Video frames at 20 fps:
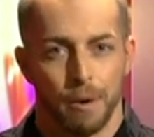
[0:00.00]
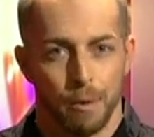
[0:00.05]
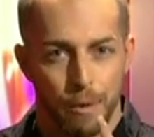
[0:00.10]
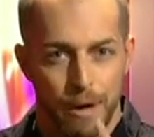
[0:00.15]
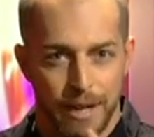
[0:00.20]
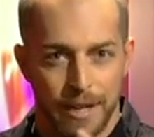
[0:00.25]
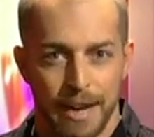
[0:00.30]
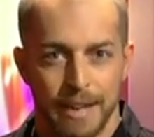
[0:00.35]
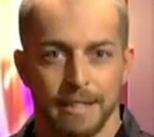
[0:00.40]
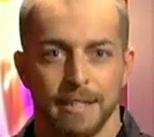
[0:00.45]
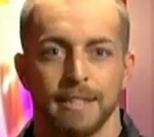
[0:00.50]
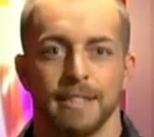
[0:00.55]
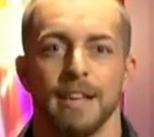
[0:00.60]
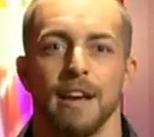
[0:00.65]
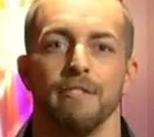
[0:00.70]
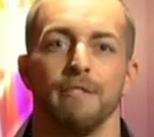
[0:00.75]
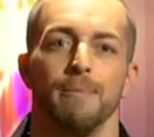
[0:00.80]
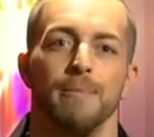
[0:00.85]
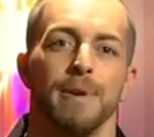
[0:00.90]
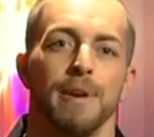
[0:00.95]
Weeknights at
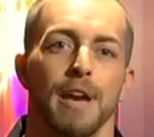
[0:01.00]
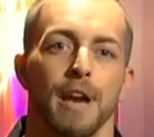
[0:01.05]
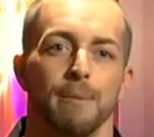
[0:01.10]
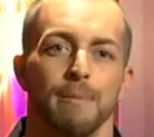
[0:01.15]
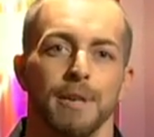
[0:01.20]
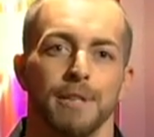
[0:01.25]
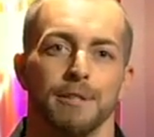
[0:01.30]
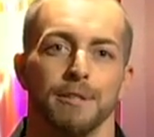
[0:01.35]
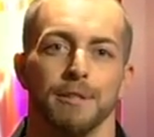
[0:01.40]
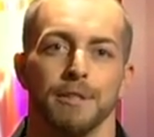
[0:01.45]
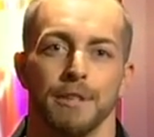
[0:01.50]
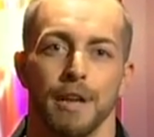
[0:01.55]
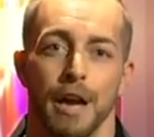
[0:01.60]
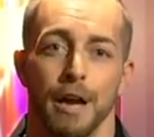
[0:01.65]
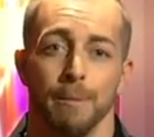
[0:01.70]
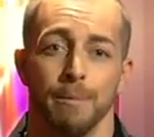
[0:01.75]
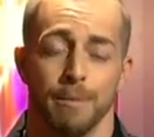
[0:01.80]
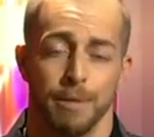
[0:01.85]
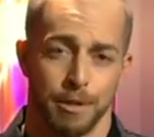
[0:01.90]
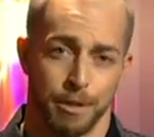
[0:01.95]
7 p.m. Eastern
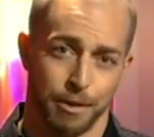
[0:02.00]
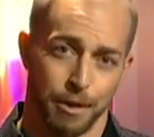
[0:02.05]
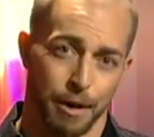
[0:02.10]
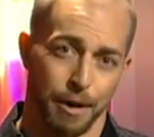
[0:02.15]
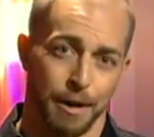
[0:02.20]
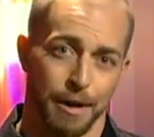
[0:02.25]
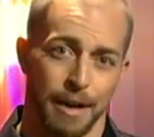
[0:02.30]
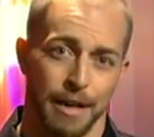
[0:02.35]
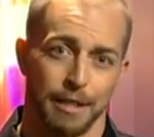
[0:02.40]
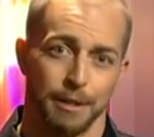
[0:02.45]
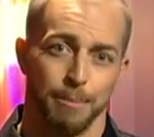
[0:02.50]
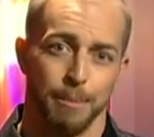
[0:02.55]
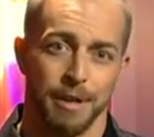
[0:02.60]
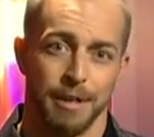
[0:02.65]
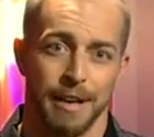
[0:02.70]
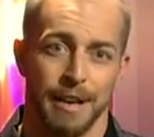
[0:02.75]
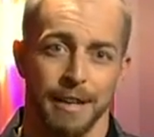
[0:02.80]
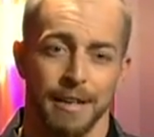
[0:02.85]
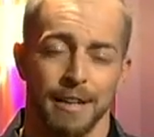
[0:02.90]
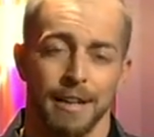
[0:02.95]
Time, starting next
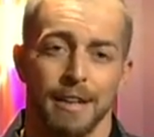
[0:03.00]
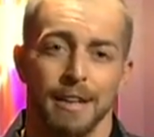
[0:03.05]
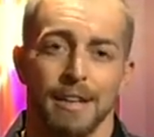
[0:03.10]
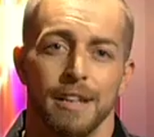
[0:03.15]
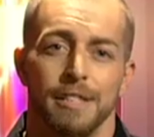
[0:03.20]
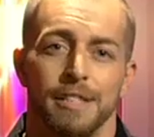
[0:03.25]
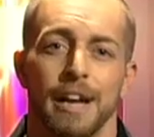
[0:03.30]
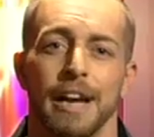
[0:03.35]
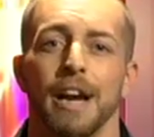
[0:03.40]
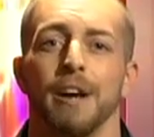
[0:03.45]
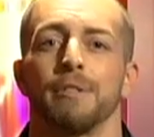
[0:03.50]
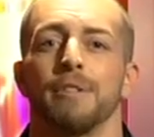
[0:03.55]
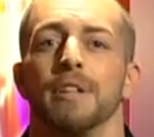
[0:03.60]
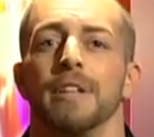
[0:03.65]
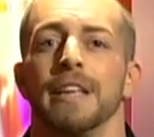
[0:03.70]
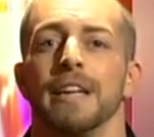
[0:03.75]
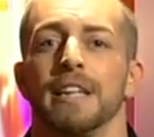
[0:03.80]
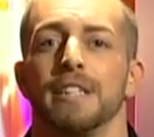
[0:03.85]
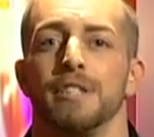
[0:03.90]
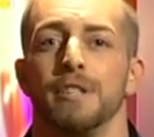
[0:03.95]
Monday. Check out the
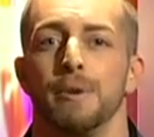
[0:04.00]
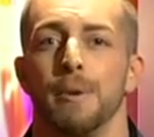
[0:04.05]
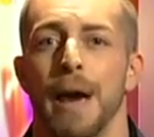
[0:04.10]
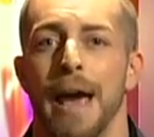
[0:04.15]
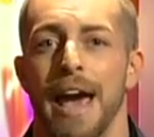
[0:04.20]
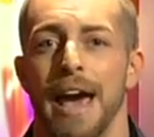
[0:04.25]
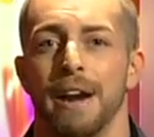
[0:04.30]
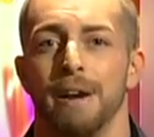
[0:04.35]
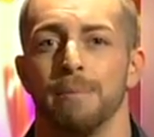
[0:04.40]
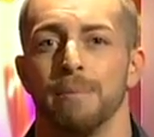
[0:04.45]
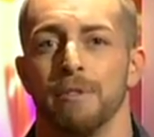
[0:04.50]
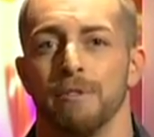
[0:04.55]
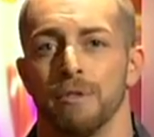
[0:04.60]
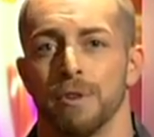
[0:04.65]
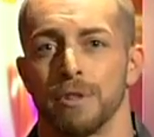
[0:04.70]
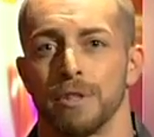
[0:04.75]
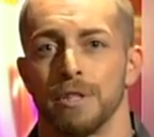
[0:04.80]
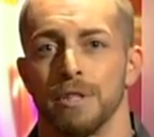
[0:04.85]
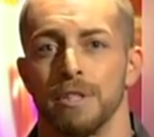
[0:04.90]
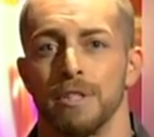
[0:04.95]
link to
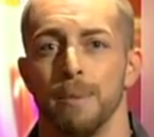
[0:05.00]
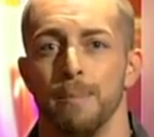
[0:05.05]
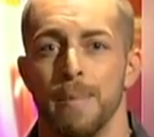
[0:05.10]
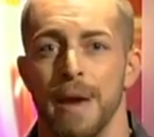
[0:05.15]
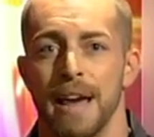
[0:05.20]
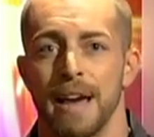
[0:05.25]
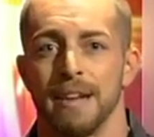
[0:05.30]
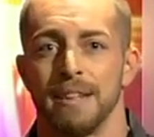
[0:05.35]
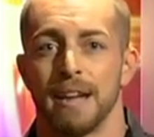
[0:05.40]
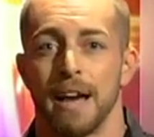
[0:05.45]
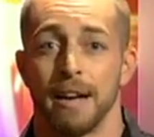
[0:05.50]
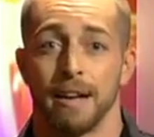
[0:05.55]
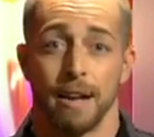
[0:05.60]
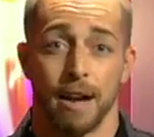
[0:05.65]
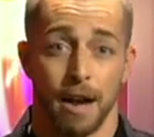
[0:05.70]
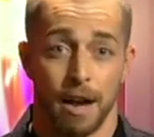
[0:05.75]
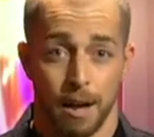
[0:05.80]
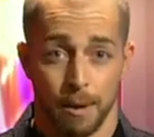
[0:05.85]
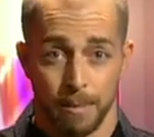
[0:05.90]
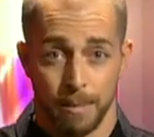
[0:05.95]

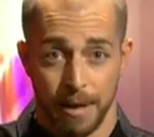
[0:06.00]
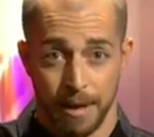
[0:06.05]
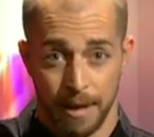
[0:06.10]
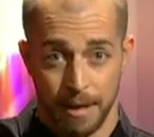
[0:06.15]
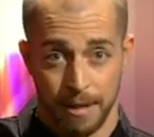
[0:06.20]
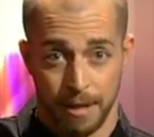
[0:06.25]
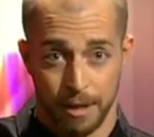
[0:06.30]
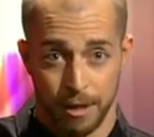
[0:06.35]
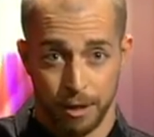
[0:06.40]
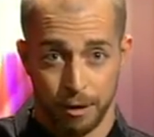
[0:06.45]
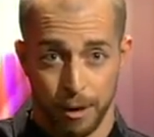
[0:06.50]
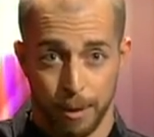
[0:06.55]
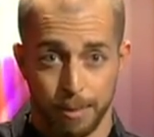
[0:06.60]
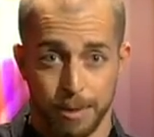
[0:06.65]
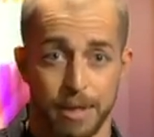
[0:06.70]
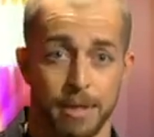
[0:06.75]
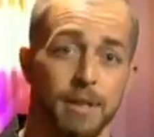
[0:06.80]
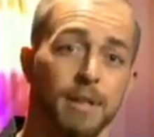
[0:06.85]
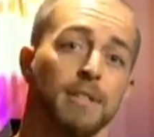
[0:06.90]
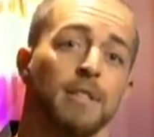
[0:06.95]
adamversustheman.com in the
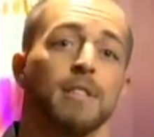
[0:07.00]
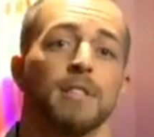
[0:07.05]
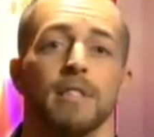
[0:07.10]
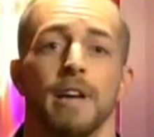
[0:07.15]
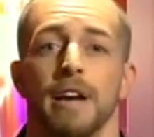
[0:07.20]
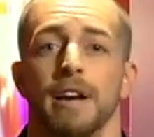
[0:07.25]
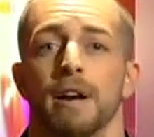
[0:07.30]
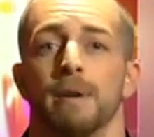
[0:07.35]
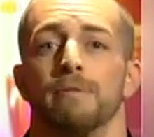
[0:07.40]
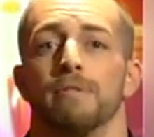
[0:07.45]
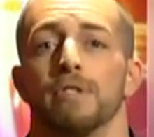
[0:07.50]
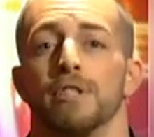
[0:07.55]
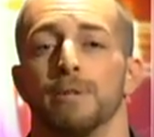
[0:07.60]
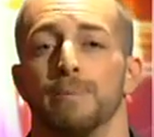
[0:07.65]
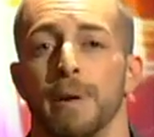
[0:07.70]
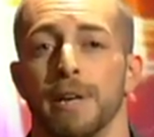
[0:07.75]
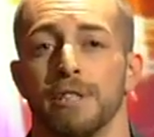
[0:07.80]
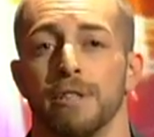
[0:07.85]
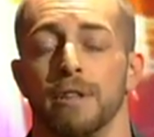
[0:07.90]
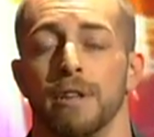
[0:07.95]
description to sign up for
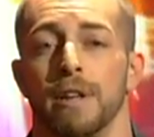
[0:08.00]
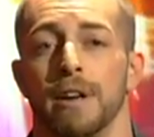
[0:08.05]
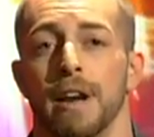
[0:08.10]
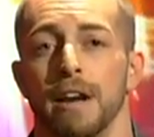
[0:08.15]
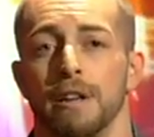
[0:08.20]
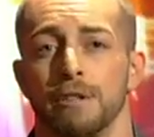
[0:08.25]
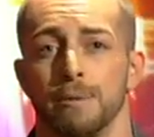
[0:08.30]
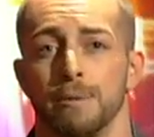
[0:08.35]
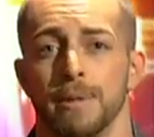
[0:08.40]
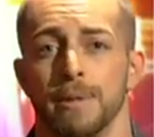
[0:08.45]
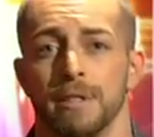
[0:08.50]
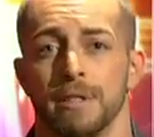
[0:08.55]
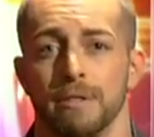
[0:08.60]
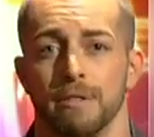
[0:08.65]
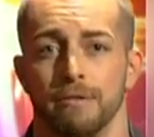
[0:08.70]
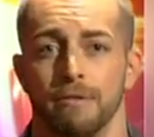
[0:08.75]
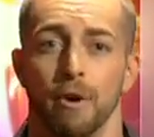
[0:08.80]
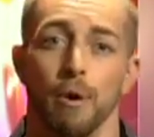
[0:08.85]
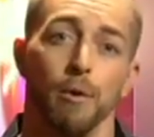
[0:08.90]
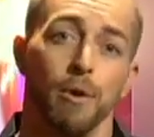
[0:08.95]
special announcements,
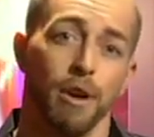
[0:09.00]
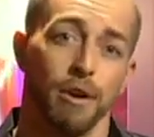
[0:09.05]
vote